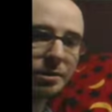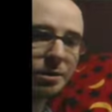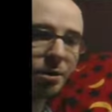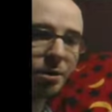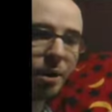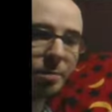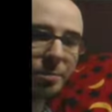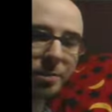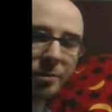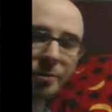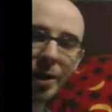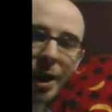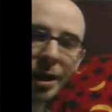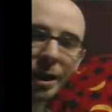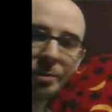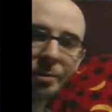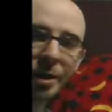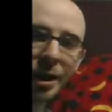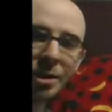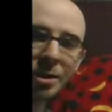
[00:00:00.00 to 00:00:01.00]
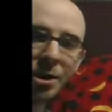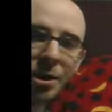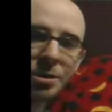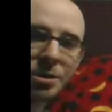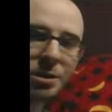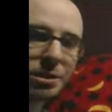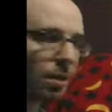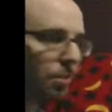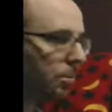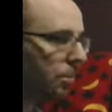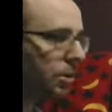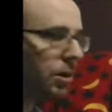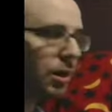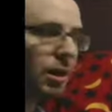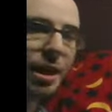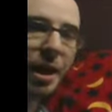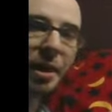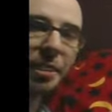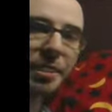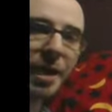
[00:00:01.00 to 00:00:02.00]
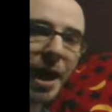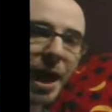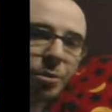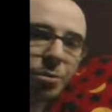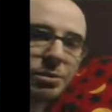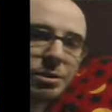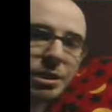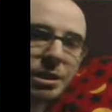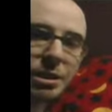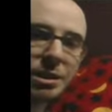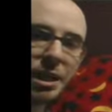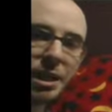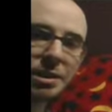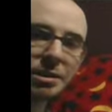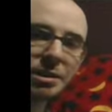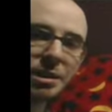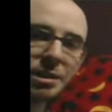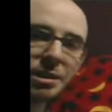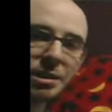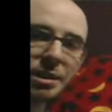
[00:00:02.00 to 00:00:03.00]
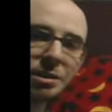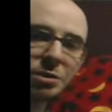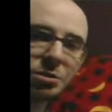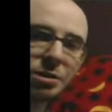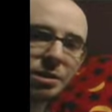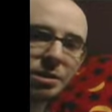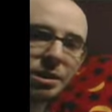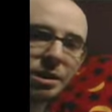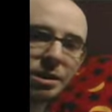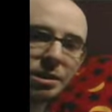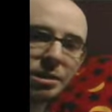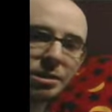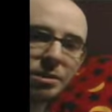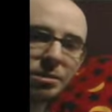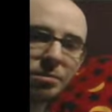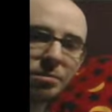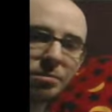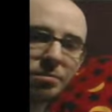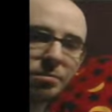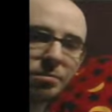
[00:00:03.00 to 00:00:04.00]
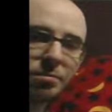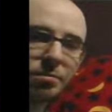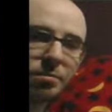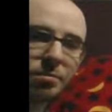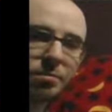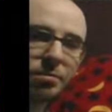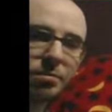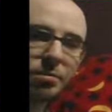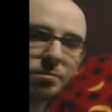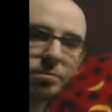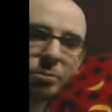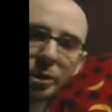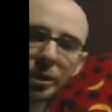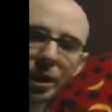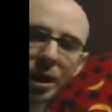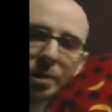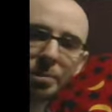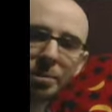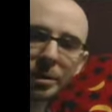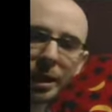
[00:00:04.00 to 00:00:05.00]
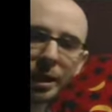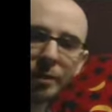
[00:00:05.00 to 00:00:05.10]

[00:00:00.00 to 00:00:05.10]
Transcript: I'm dividing by a larger number. That would suggest that this more complicated